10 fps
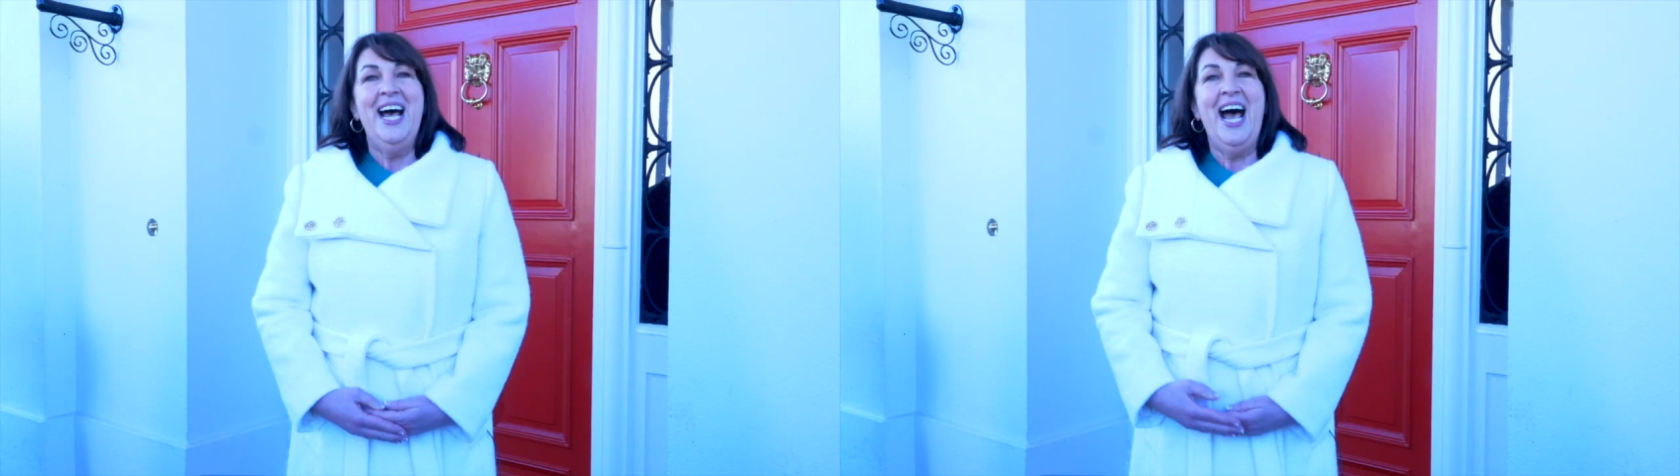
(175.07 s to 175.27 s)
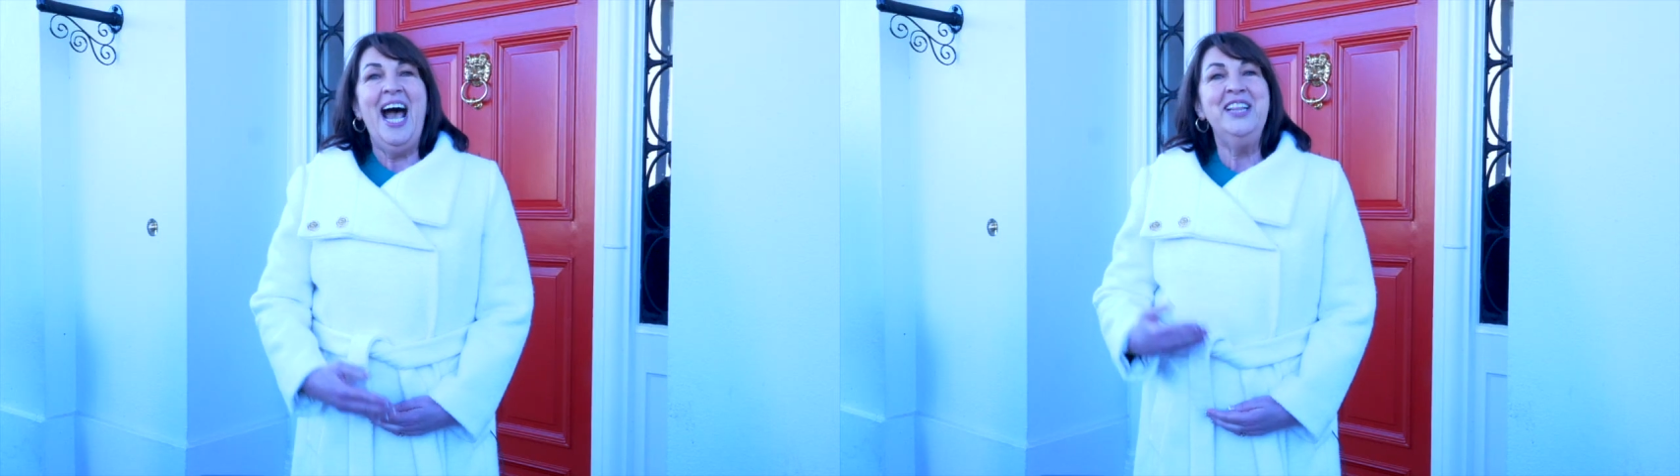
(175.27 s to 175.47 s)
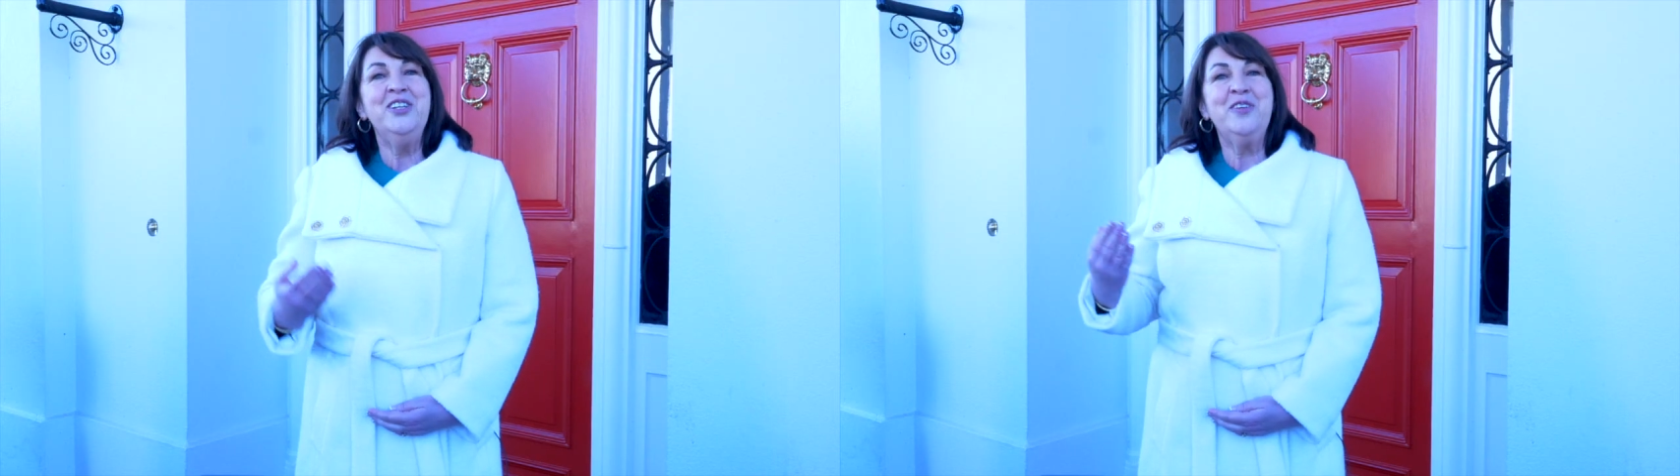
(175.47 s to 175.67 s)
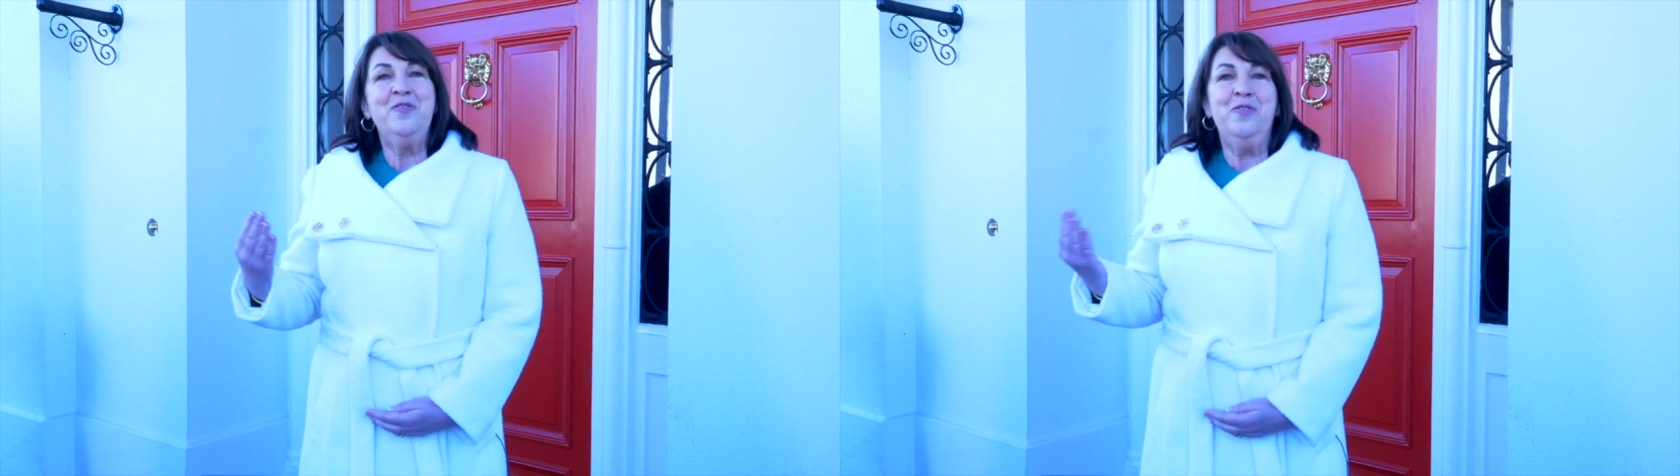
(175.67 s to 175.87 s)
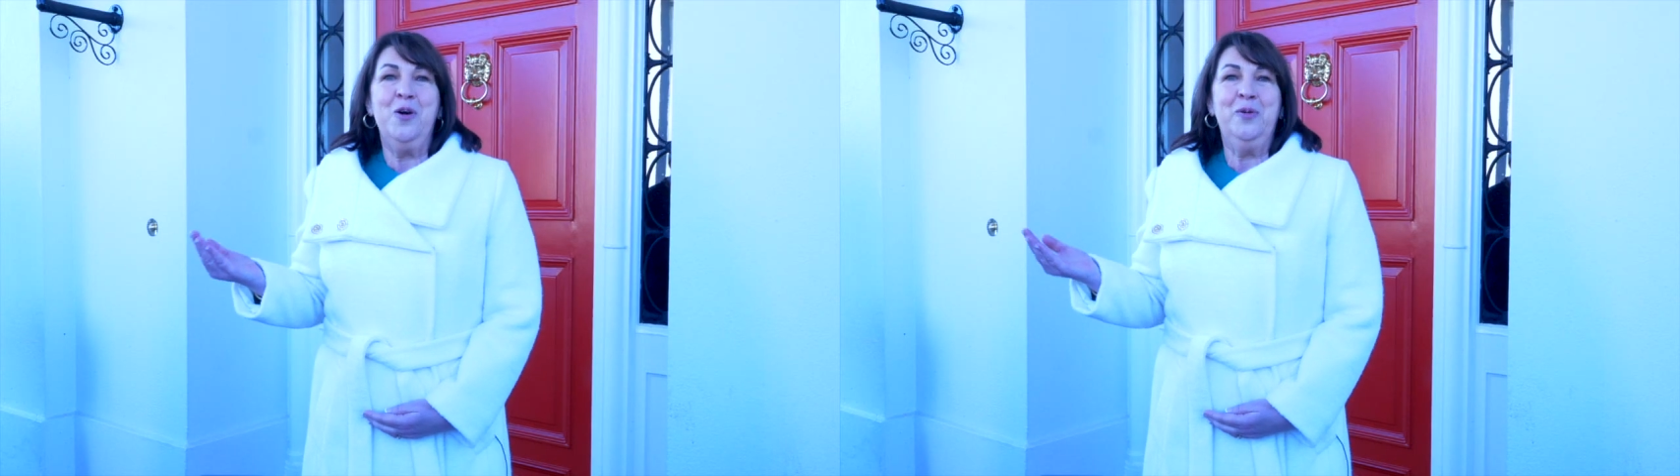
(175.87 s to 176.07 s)
I look
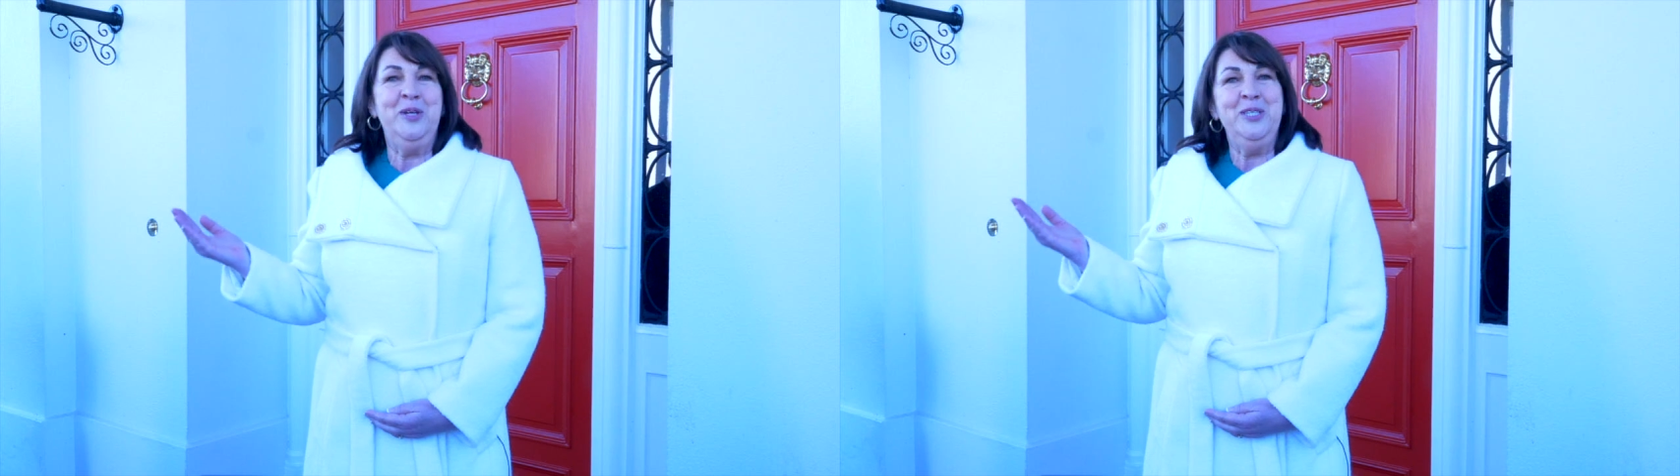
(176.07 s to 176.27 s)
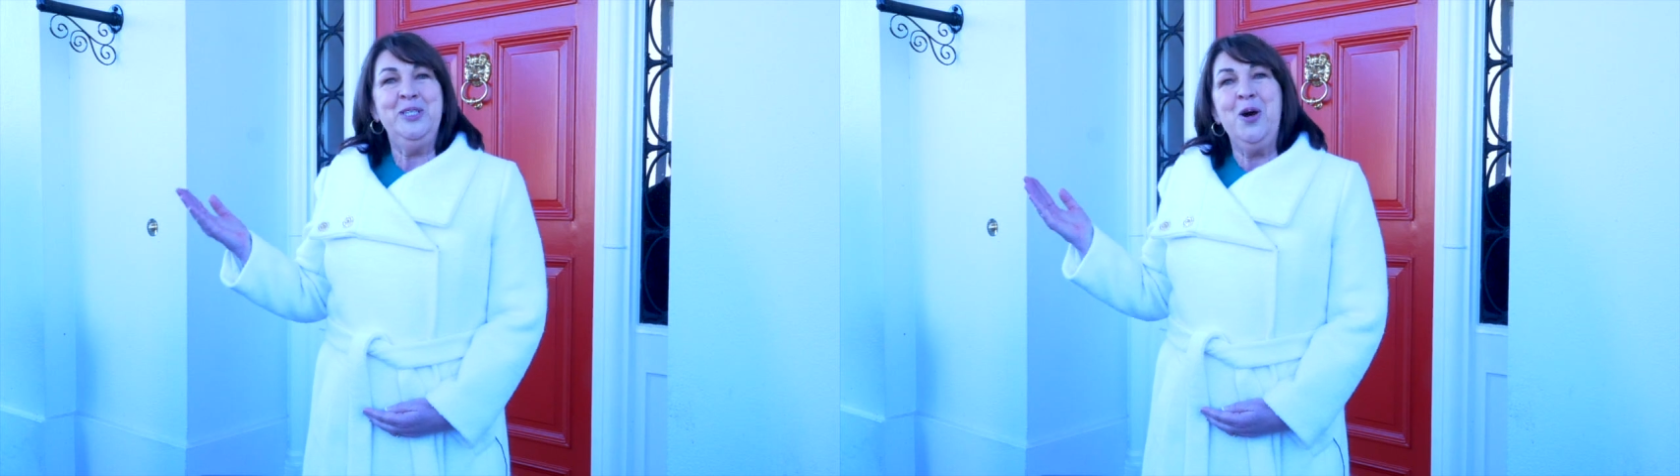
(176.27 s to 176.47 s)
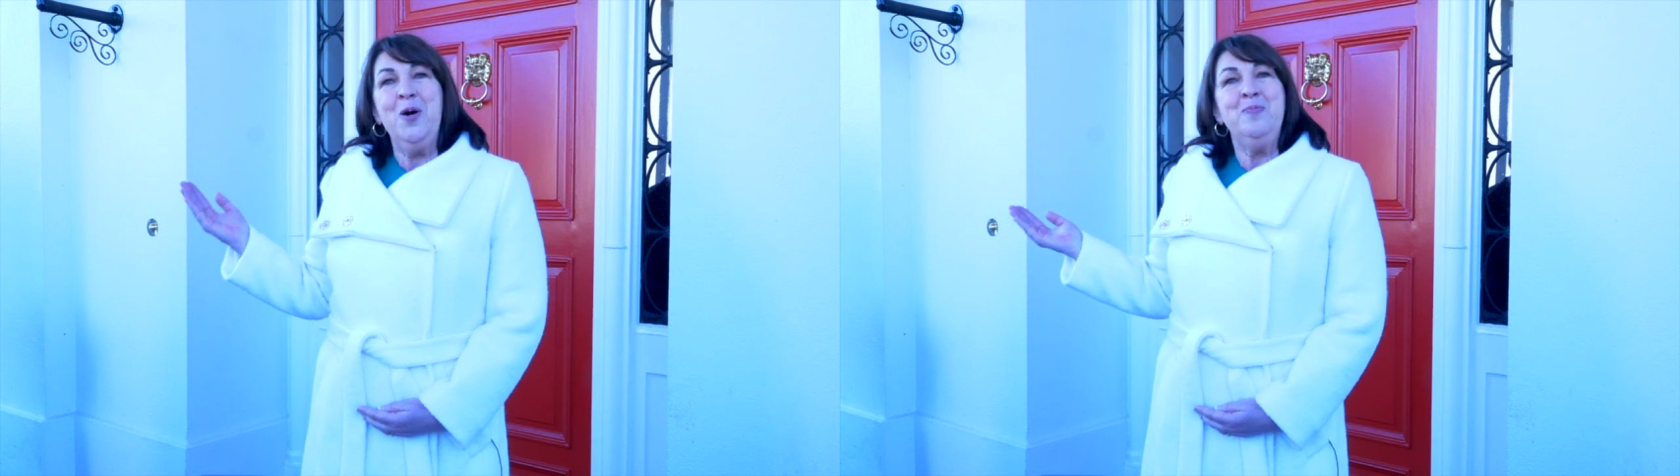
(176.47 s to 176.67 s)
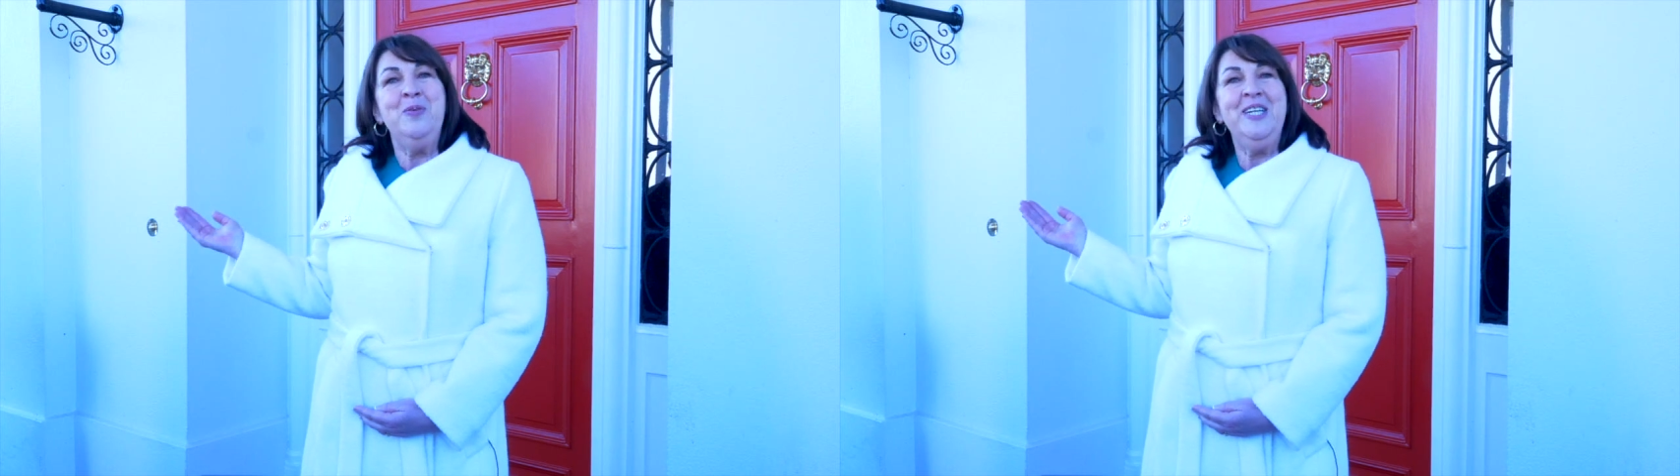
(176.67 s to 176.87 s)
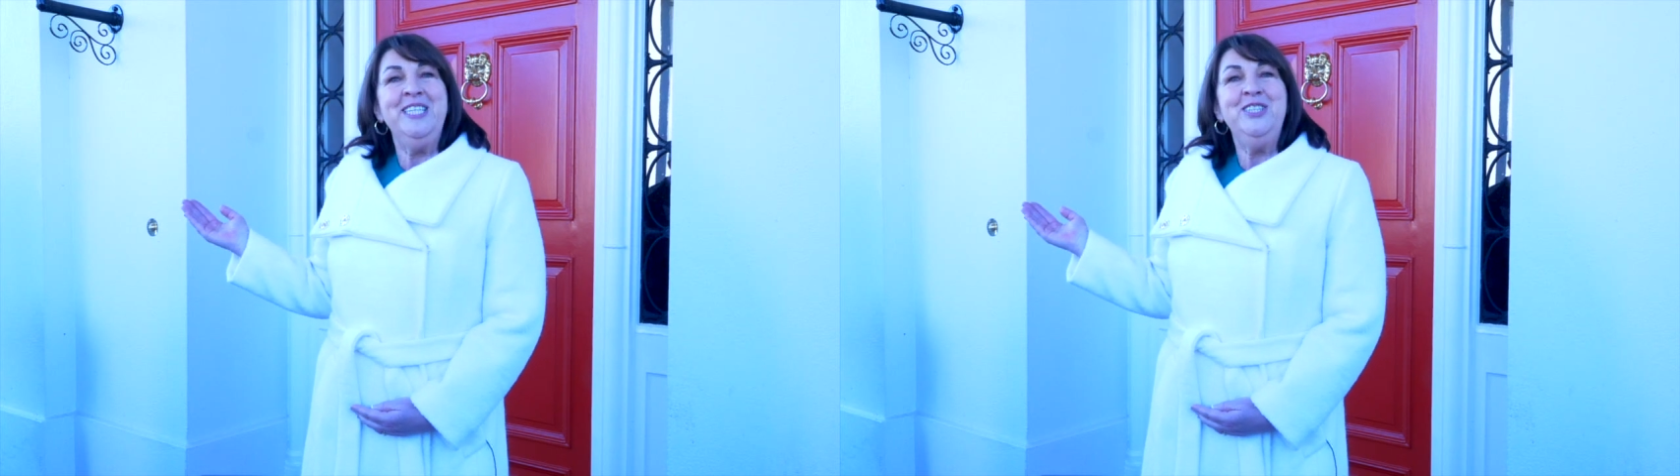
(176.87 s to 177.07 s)
forward to
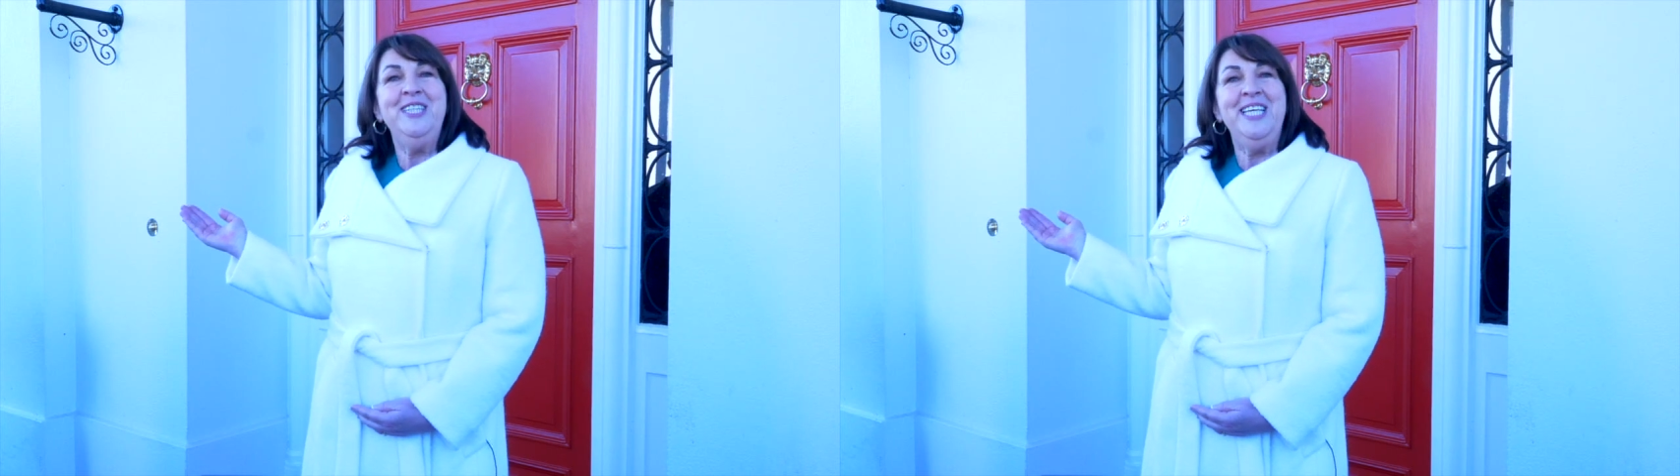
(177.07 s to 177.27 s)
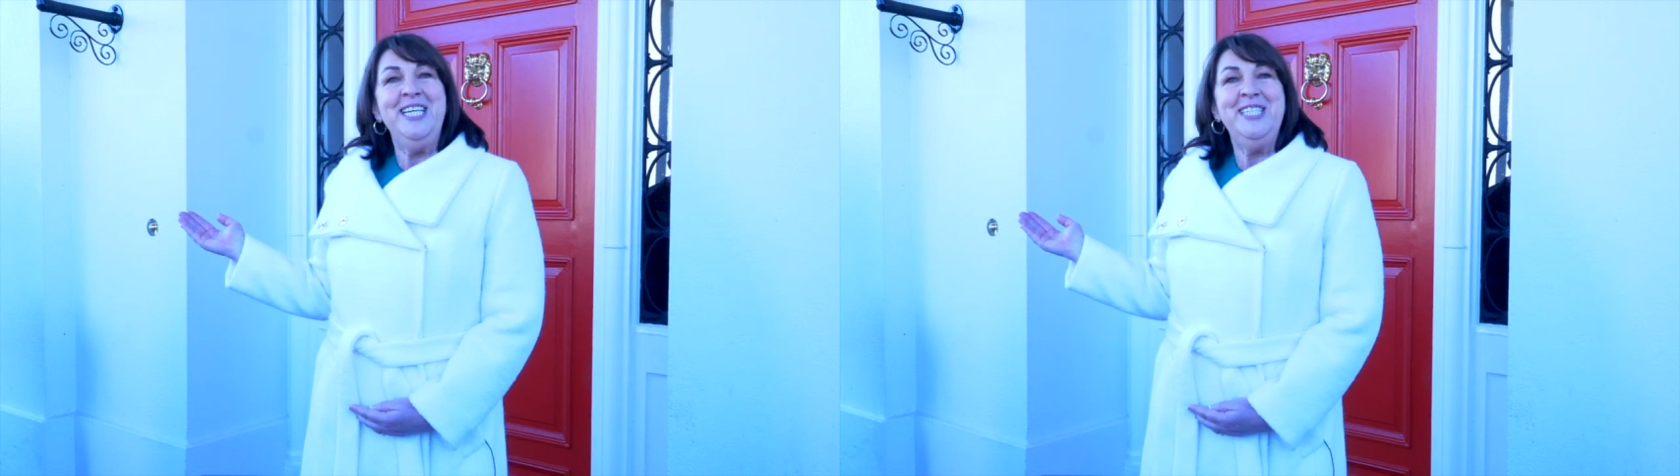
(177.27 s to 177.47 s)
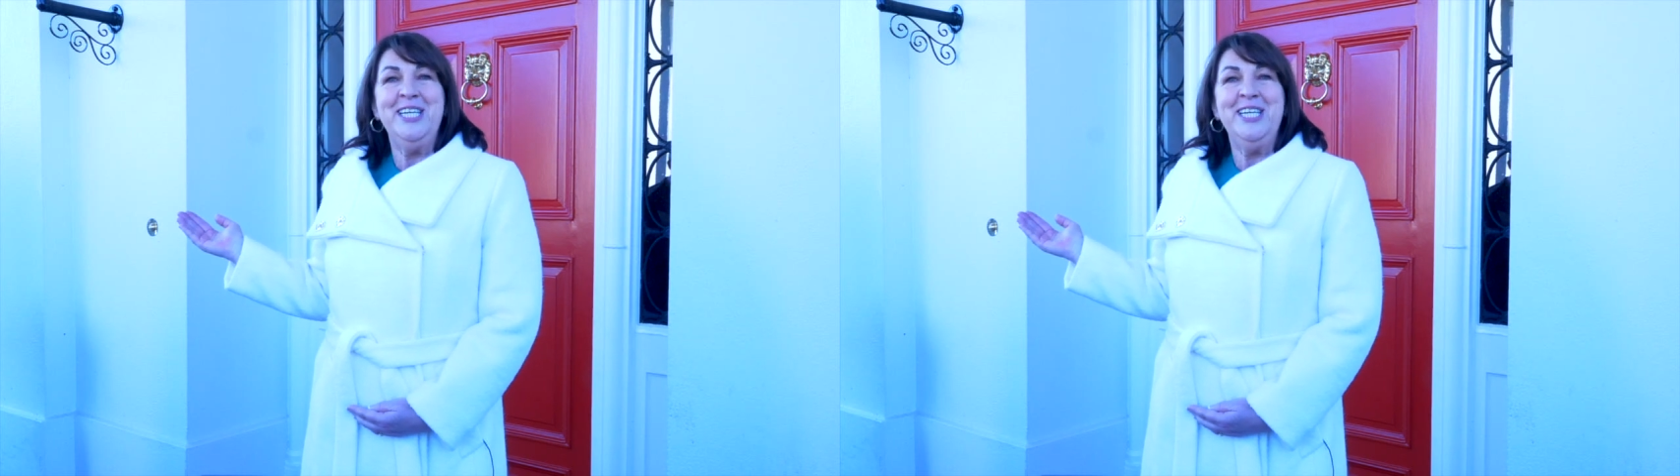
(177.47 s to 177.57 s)
opening these